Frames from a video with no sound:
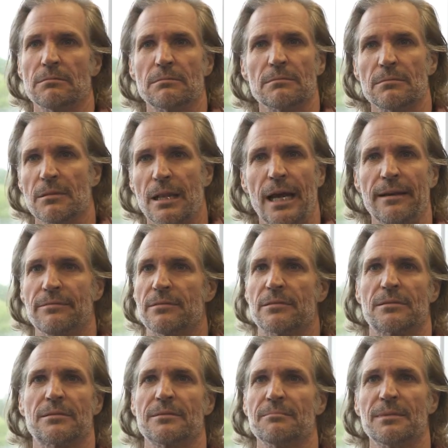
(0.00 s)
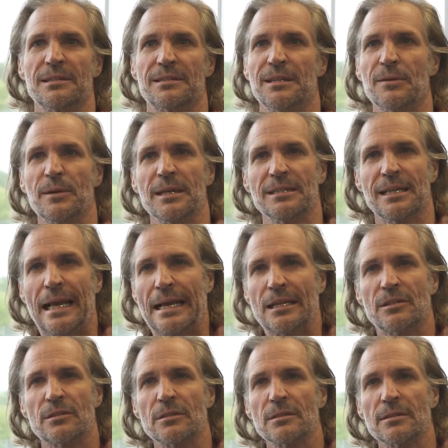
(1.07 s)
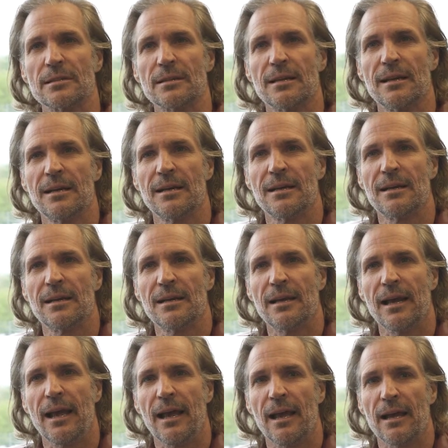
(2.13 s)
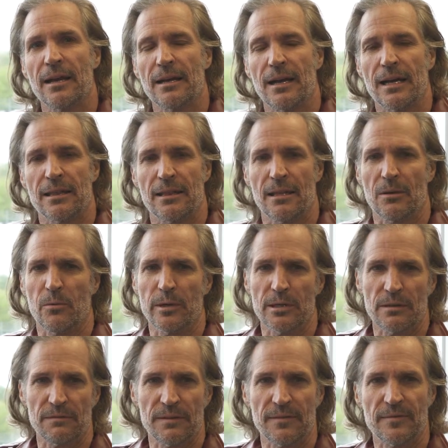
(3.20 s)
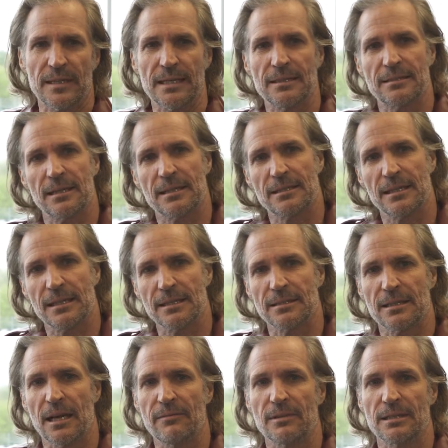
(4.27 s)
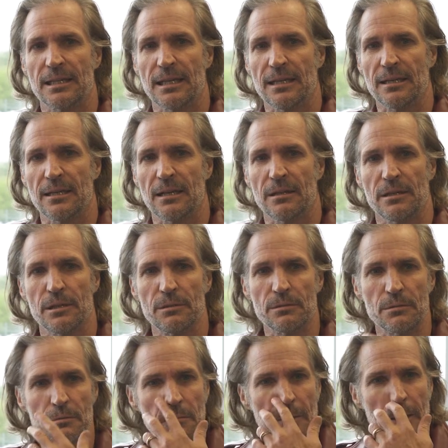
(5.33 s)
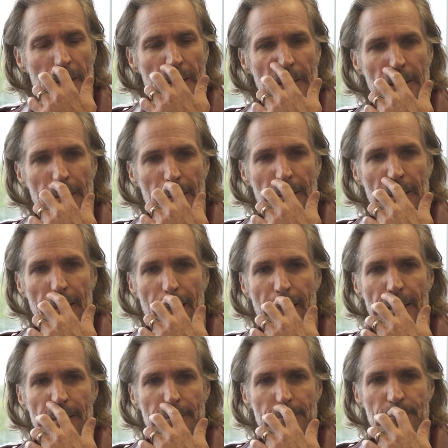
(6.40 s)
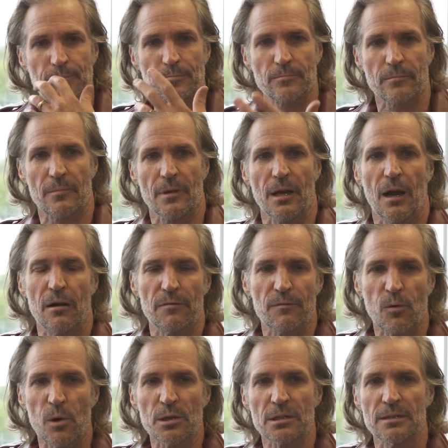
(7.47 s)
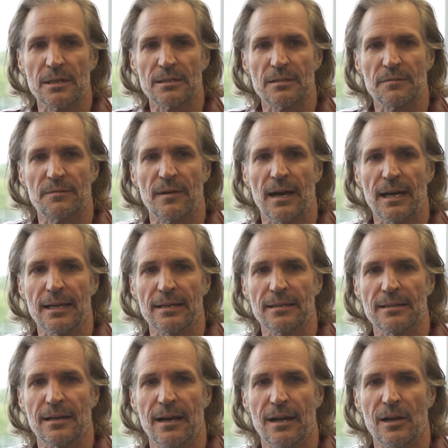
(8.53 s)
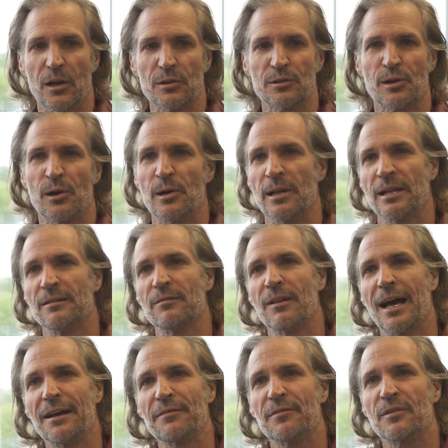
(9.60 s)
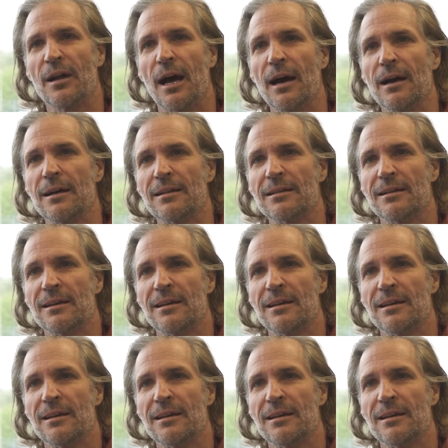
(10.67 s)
life's mysterious answers. And I think when you're 15, 16, 17, and you are fortunate to find an alternative lifestyle